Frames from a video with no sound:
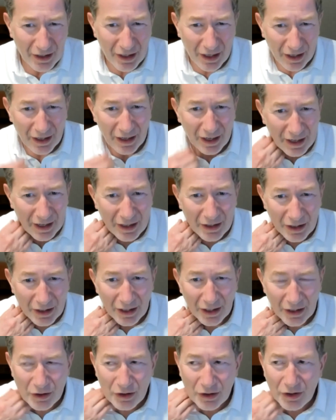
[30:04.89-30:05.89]

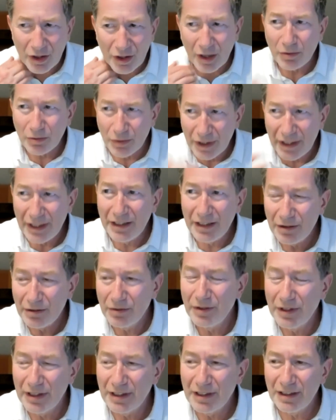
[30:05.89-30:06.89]
and really,
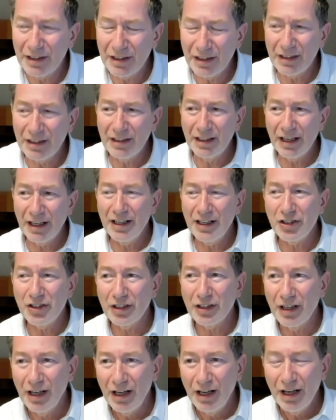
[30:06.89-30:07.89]
really
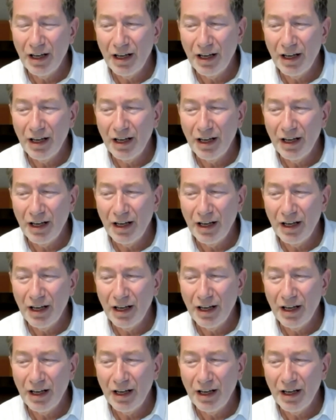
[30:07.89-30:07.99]
engaging.